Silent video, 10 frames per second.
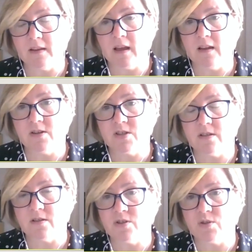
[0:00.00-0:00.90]
carers
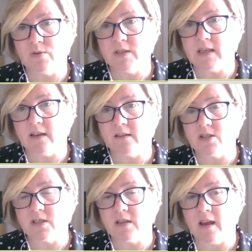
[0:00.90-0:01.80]
that the
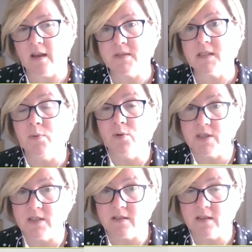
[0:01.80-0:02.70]
storytellers
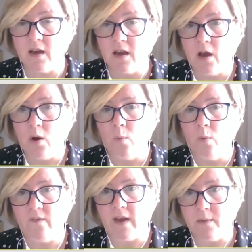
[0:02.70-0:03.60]
supported
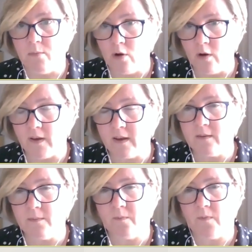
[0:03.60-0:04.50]
were very
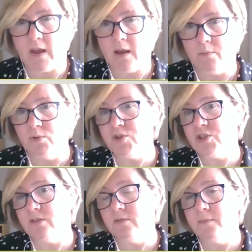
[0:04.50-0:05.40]
moving, very
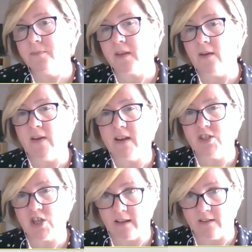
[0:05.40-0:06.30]
emotional, and very
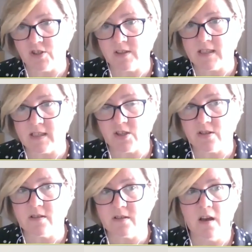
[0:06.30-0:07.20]
challenging
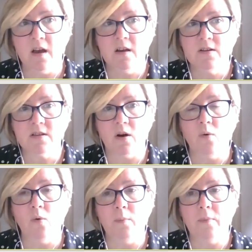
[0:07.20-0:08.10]
sessions. So I
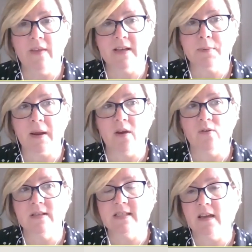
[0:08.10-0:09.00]
hope this
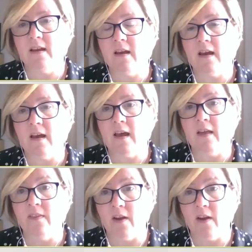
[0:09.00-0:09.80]
priority and the